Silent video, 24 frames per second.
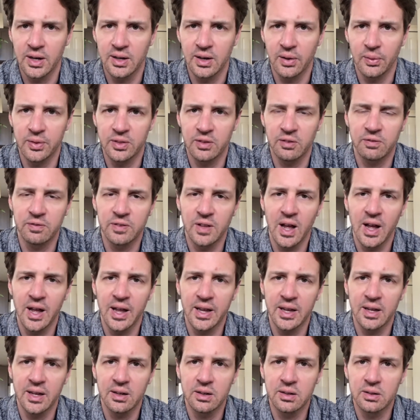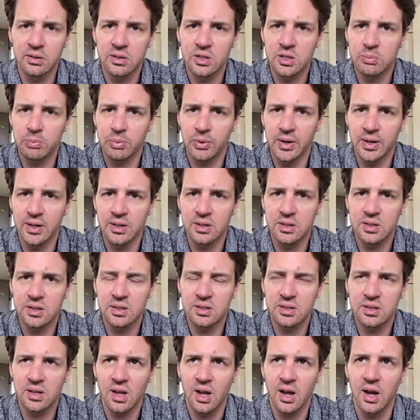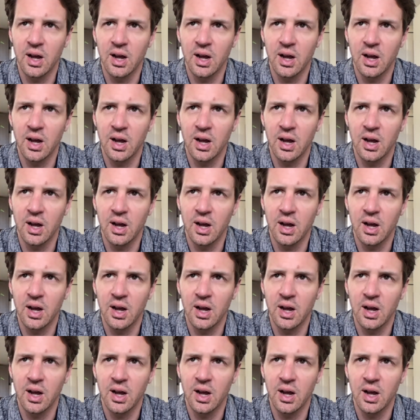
Now with the flying sprints,